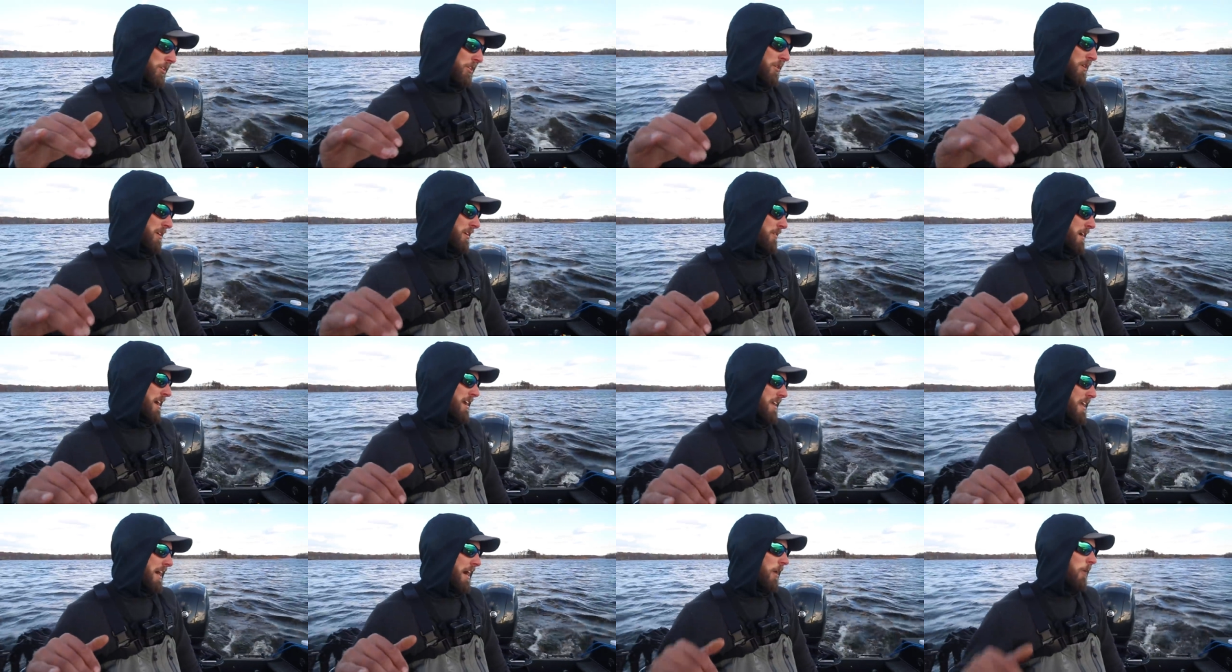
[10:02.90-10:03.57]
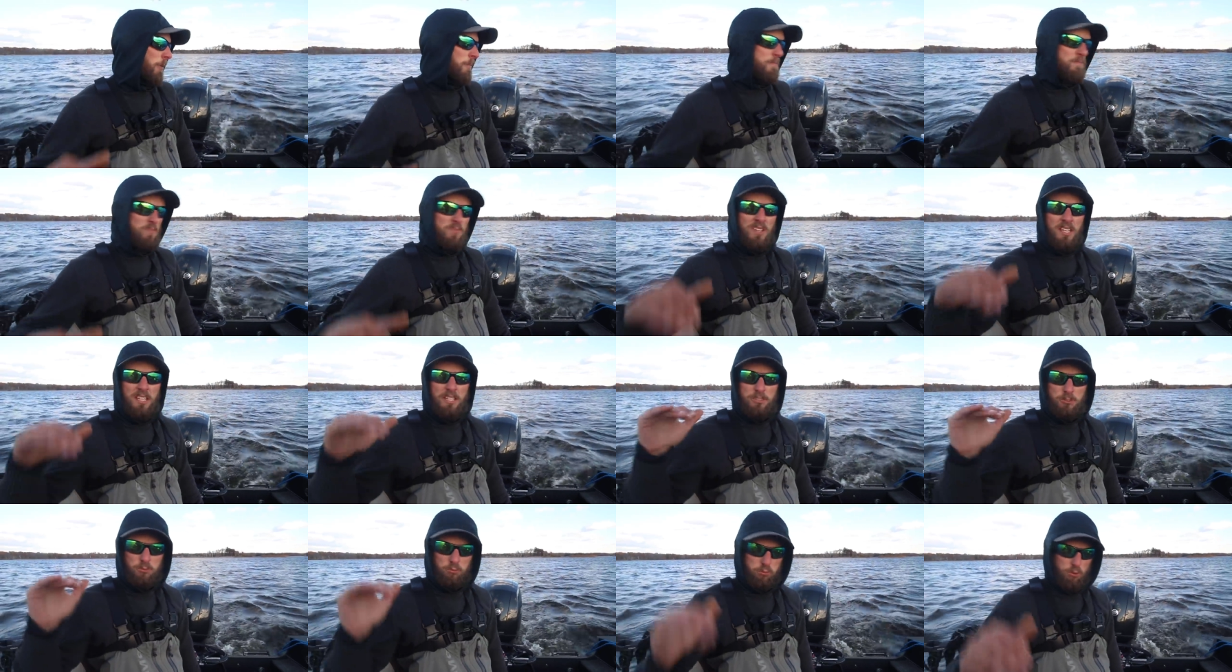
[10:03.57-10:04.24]
doing right now
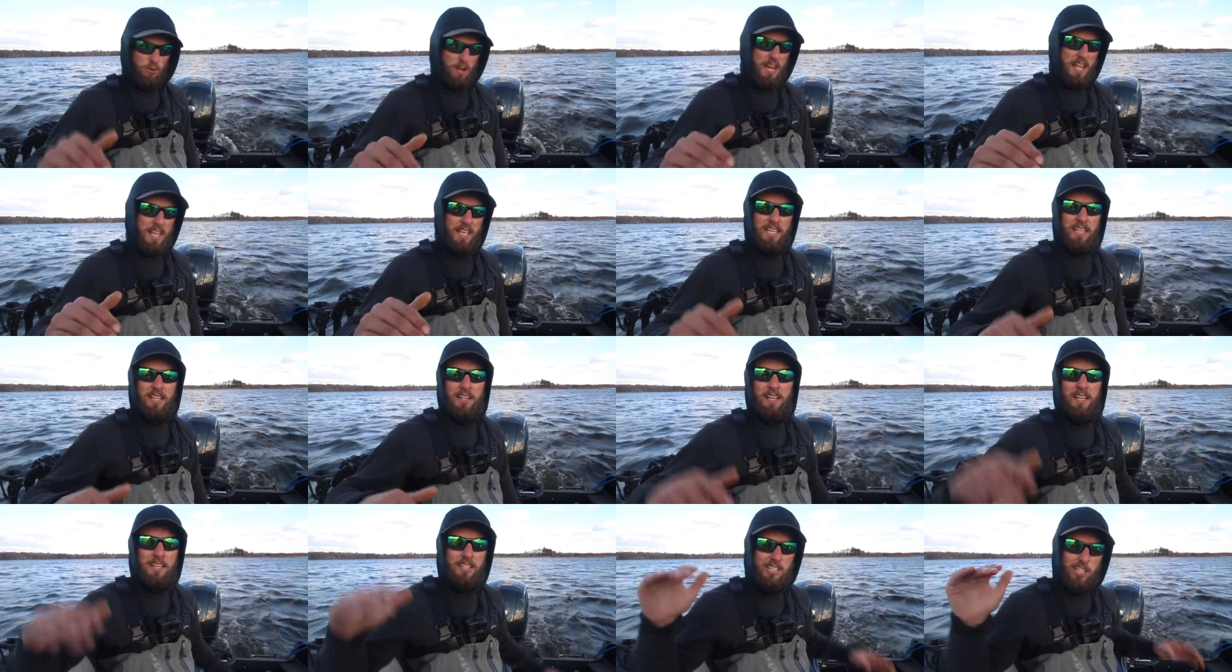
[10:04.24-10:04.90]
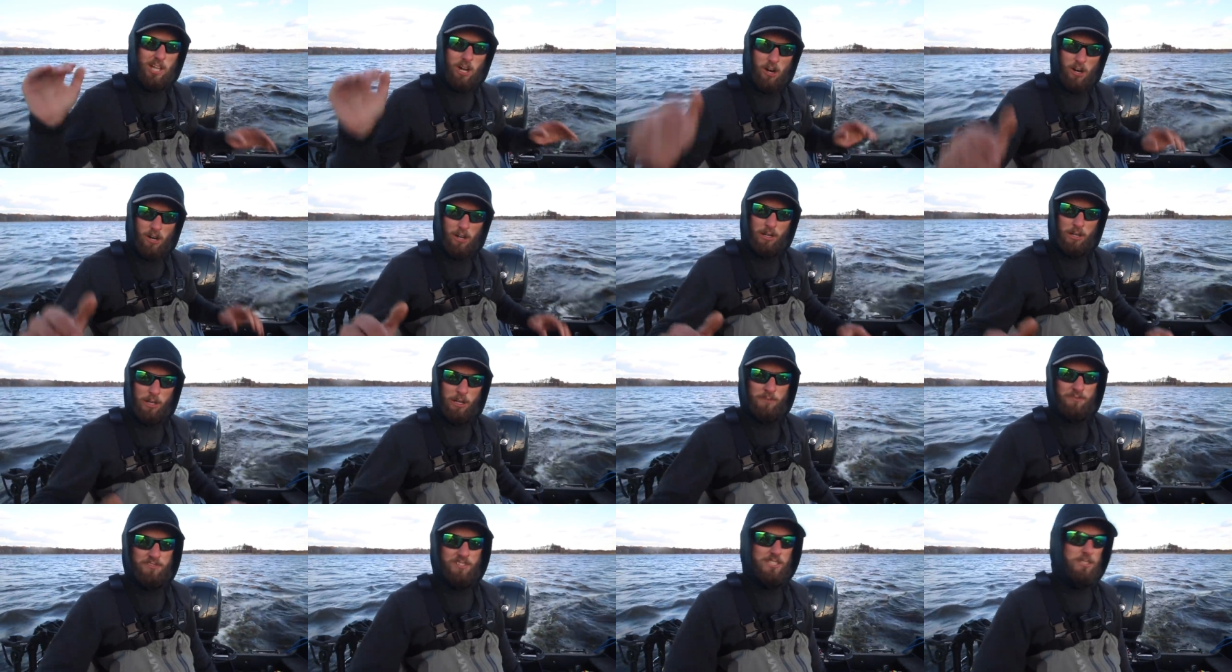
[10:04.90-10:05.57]
is raking a ton
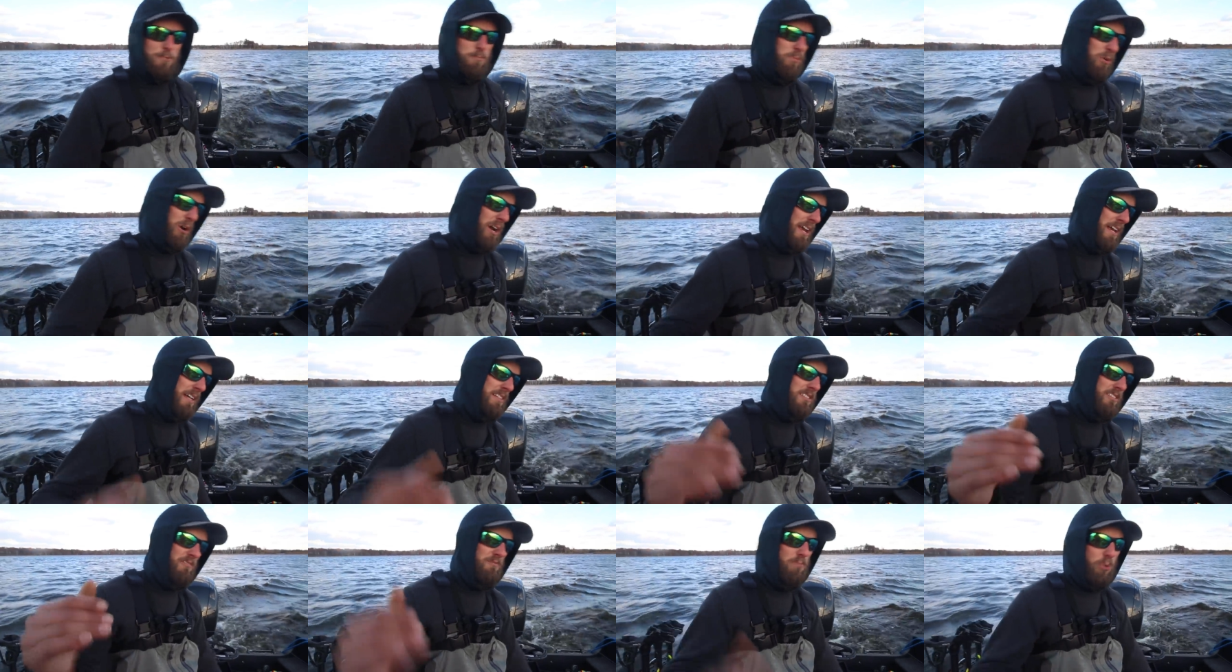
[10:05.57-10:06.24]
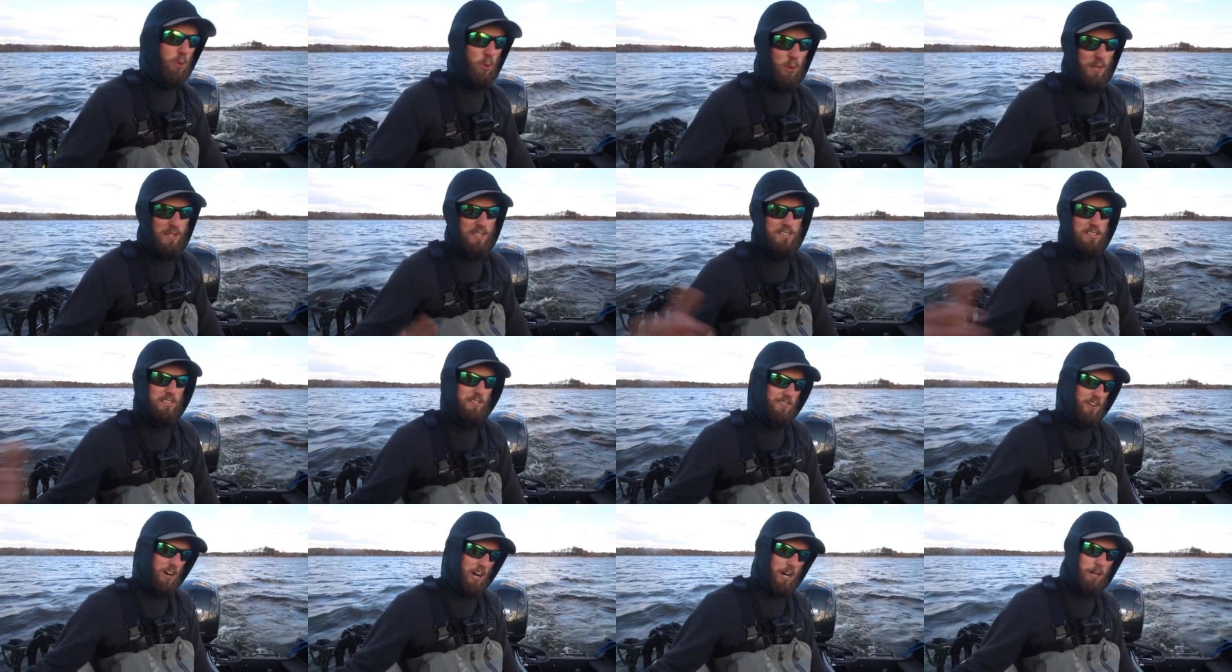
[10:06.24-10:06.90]
of these breaks, of points,
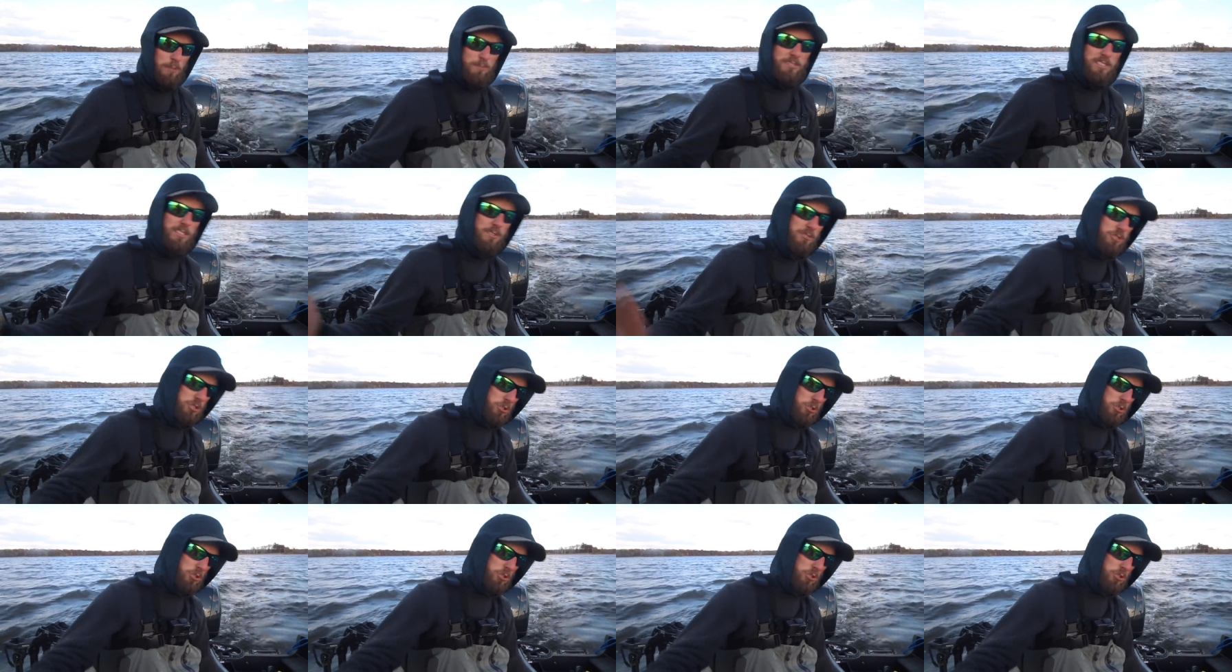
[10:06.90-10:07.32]
of humps, of